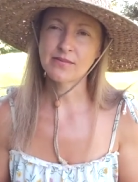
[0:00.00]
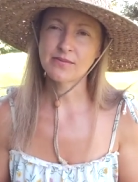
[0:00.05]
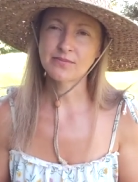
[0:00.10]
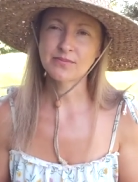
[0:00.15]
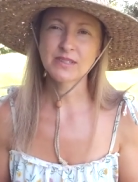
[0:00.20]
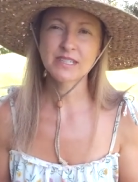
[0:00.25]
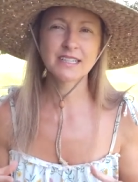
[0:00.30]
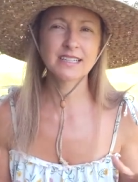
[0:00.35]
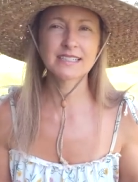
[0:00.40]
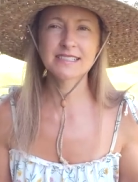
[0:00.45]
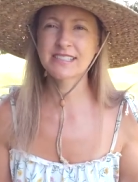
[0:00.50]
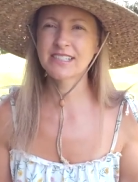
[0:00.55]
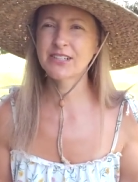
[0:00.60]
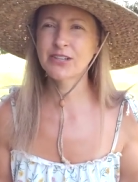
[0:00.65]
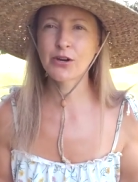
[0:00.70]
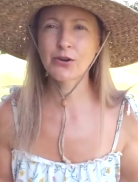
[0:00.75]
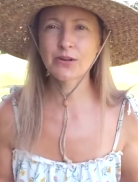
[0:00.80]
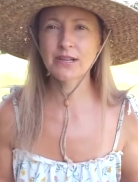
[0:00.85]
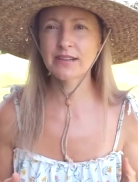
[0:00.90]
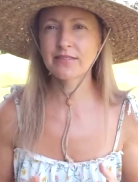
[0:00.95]
Because you
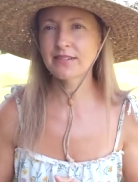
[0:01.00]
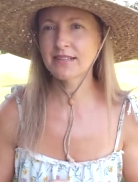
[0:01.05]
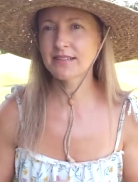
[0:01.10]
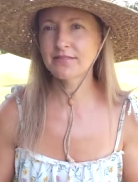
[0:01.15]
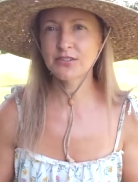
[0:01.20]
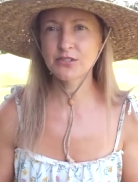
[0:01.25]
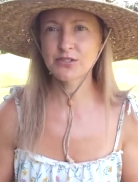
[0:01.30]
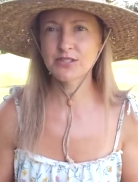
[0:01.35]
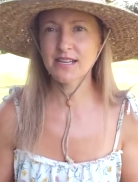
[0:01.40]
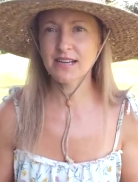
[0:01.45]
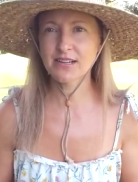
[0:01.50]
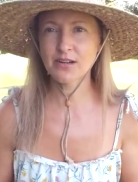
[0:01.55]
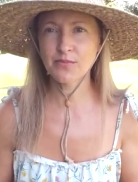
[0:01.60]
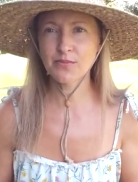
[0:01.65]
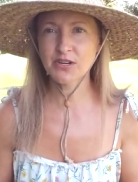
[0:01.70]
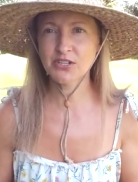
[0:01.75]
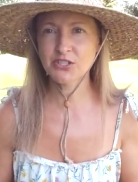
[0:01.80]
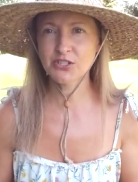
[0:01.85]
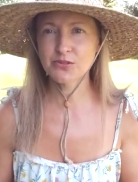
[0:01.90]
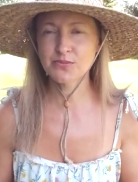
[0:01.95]
know, even if you set your
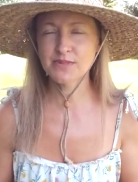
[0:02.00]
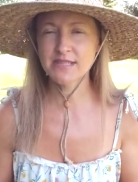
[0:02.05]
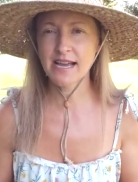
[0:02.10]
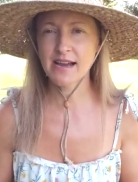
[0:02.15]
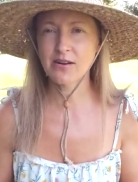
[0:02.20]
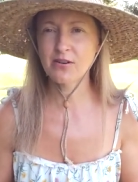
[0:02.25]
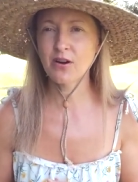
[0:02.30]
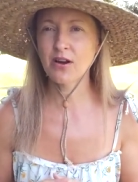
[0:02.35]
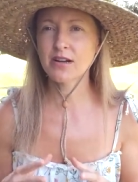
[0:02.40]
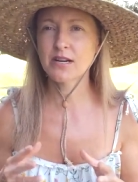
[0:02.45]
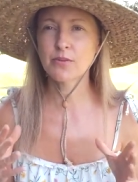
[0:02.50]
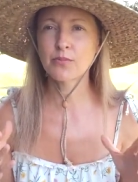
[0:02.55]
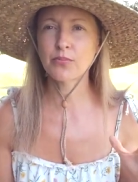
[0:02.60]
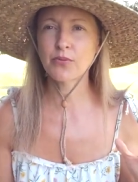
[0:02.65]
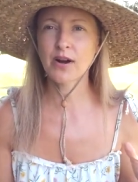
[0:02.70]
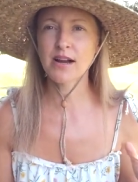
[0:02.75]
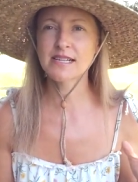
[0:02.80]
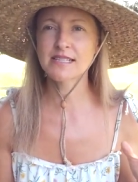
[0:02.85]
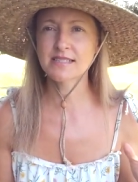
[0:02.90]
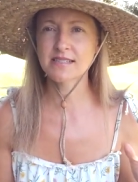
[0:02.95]
mushrooms out on a
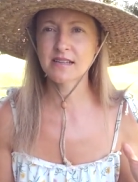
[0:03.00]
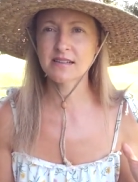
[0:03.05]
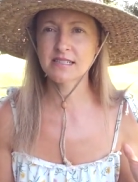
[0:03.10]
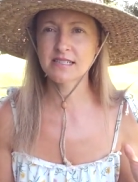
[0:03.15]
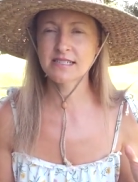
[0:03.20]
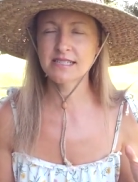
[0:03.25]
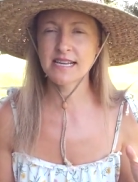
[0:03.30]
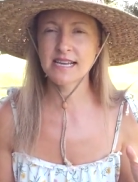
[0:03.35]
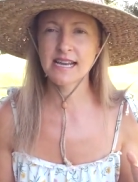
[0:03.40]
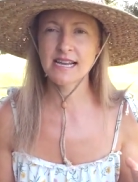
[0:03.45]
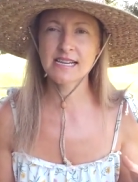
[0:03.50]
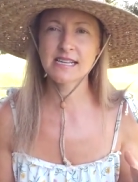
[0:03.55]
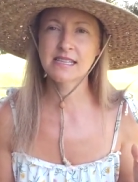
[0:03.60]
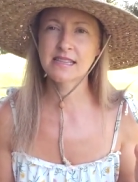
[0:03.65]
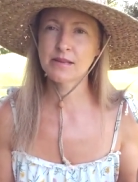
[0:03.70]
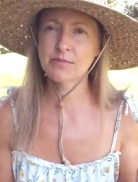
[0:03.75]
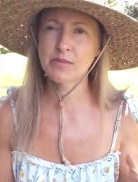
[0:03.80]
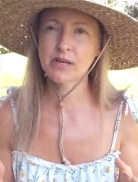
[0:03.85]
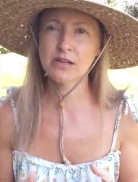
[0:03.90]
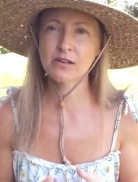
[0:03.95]
bright sunny day in
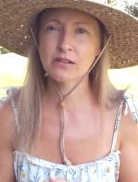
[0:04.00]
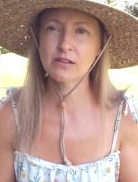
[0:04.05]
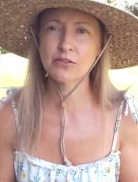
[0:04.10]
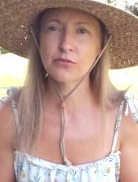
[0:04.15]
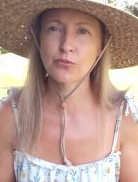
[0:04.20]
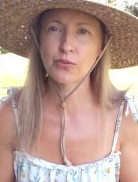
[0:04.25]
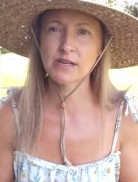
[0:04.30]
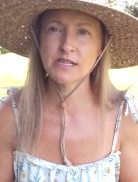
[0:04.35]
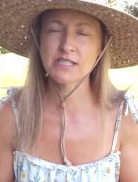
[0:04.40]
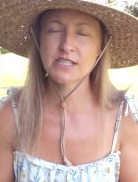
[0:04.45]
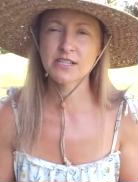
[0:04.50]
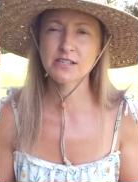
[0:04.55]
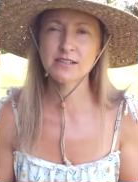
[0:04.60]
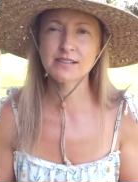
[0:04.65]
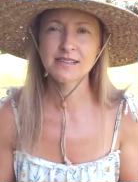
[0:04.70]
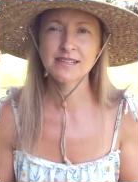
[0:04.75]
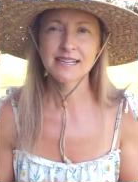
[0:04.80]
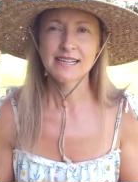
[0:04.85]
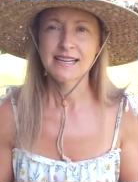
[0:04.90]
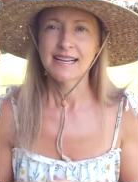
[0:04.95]
the middle of winter
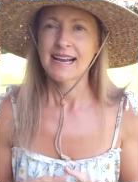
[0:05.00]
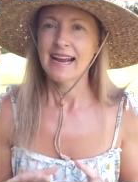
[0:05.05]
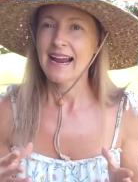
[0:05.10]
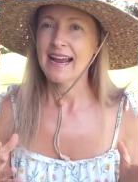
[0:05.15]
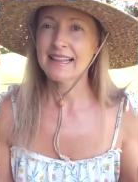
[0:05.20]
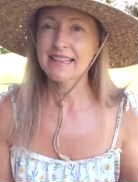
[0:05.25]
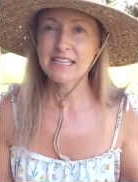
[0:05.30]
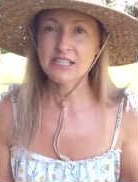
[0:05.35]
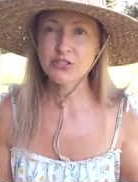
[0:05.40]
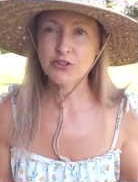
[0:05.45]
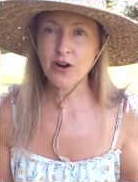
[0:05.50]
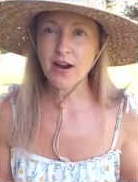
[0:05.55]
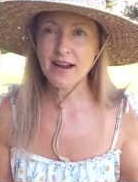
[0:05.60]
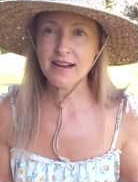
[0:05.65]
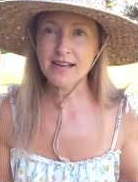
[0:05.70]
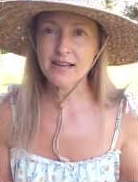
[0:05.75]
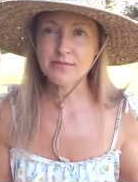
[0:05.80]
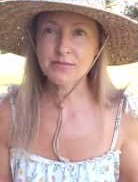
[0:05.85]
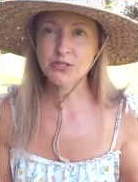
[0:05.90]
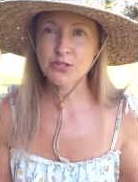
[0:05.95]
and they dry
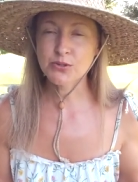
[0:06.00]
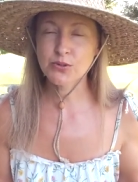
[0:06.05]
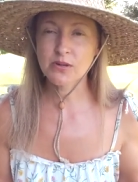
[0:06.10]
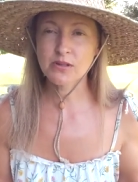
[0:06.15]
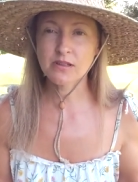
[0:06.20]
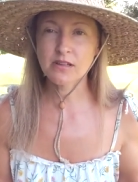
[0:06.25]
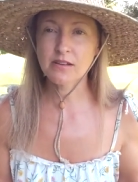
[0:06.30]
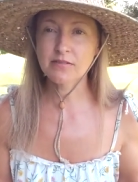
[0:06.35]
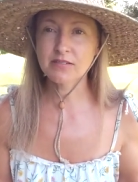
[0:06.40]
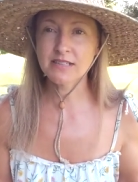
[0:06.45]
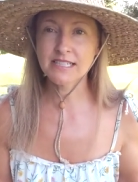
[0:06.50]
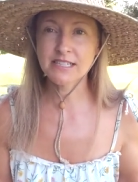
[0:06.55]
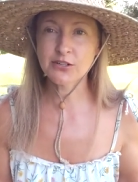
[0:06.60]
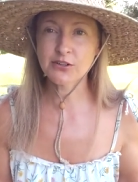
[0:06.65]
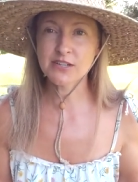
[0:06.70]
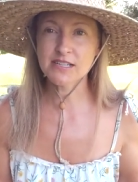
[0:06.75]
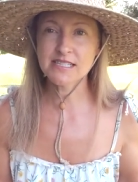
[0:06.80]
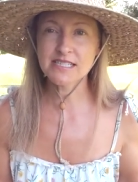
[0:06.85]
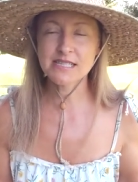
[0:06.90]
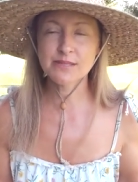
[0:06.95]
up to a lovely
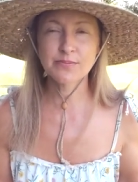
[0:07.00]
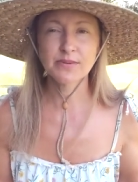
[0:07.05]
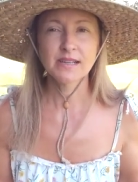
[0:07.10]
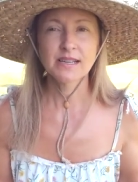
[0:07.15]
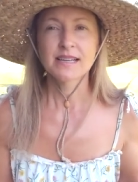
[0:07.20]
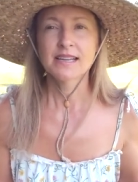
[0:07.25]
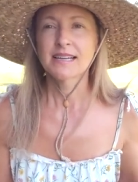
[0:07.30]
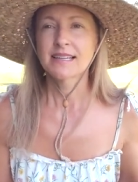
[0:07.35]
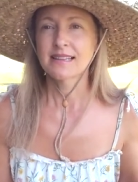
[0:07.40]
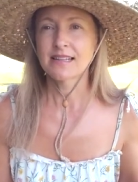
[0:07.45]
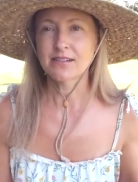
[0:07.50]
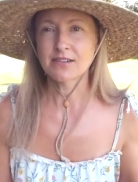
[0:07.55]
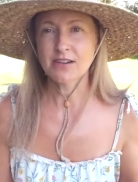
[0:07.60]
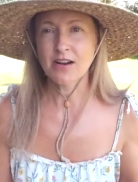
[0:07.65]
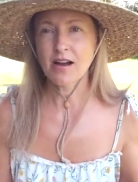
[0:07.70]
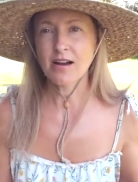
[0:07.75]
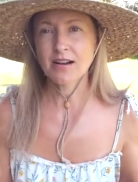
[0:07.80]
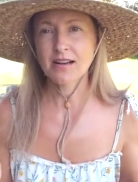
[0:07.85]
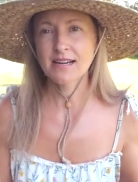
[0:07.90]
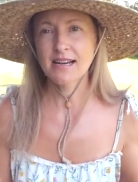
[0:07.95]
crisp, they're
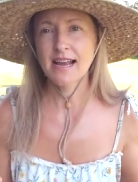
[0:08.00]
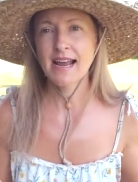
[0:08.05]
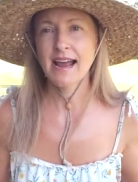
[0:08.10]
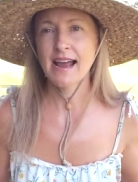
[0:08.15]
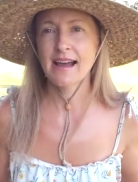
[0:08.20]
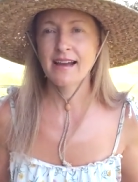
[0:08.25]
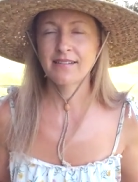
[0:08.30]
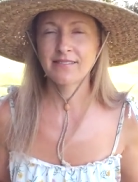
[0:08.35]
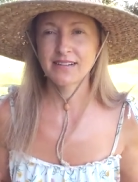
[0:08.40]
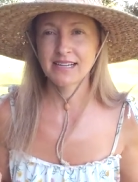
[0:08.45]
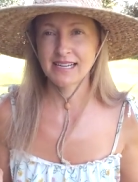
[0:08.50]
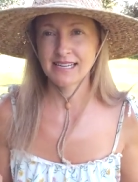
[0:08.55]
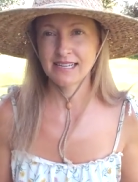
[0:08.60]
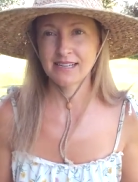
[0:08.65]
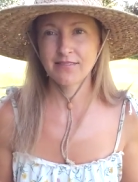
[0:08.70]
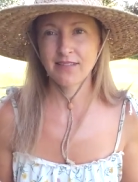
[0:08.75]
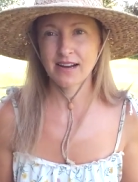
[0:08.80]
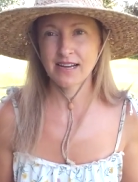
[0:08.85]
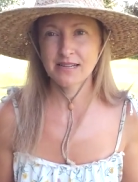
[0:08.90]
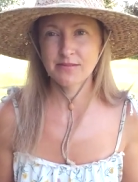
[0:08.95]
not going to have any
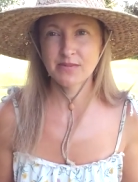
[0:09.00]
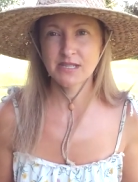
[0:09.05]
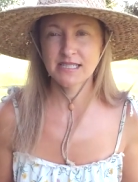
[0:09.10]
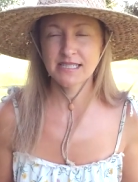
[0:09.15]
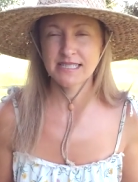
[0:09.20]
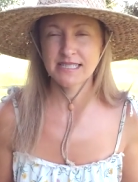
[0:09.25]
vitamin D